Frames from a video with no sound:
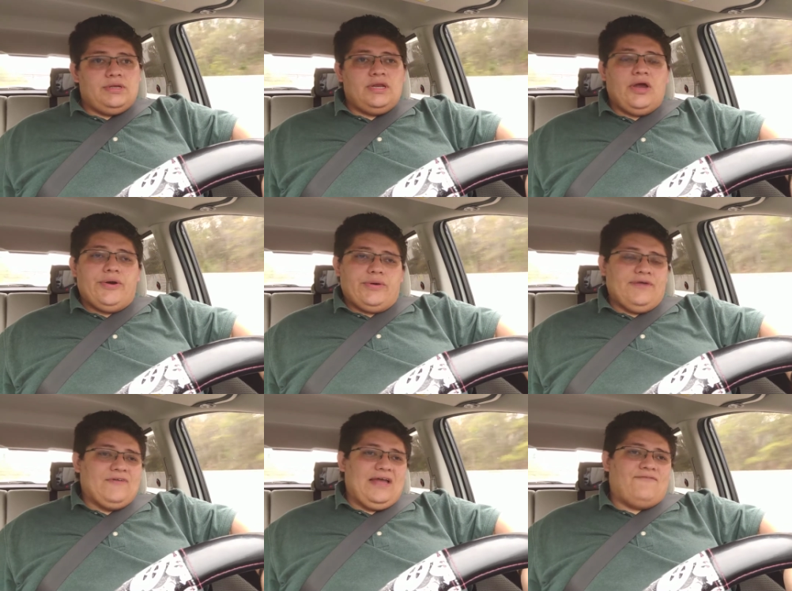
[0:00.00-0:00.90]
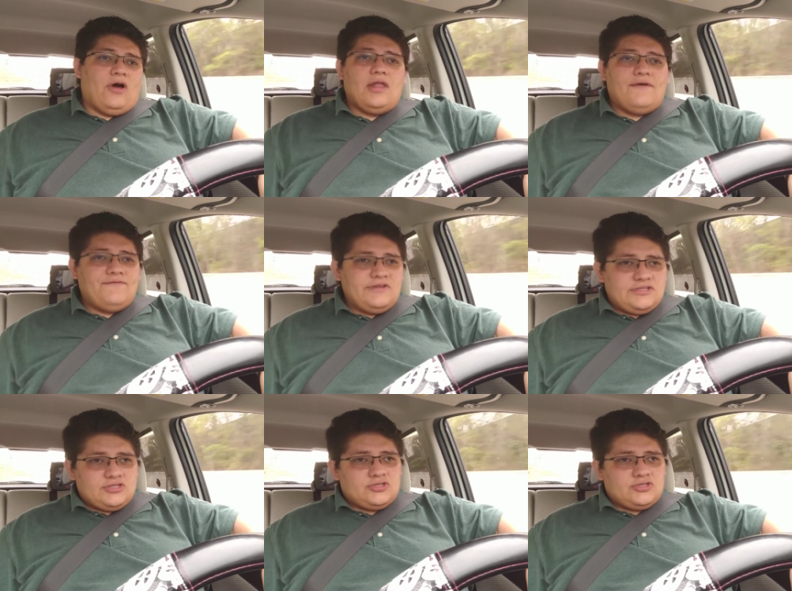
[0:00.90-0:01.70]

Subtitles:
You know, if I fall off the